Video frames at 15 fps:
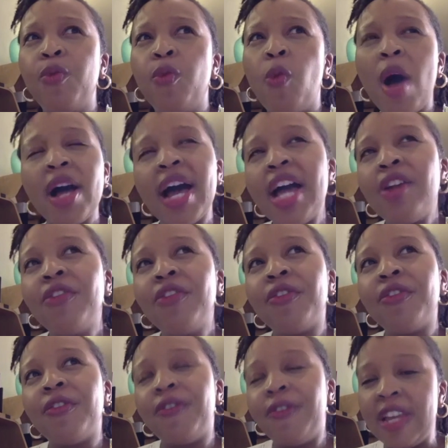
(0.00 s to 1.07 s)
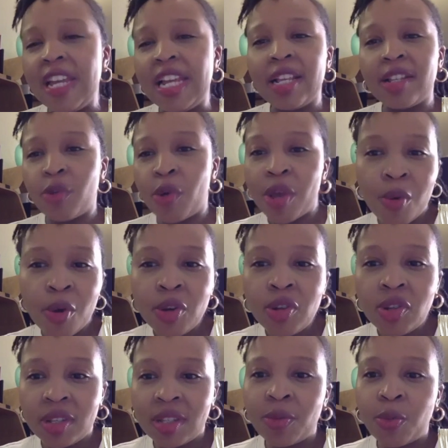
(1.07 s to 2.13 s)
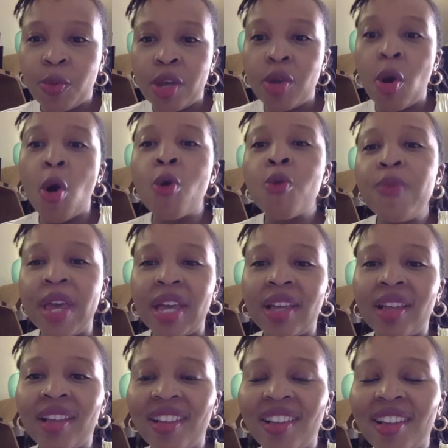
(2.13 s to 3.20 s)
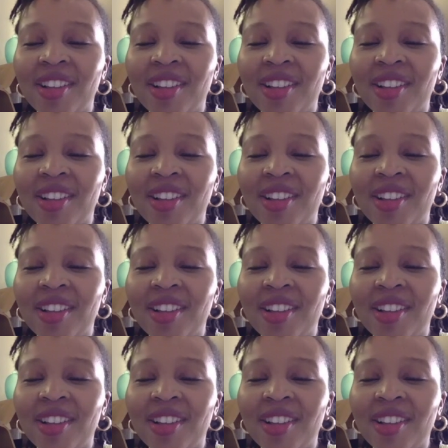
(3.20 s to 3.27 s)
What kind of feelings or emotions were you hoping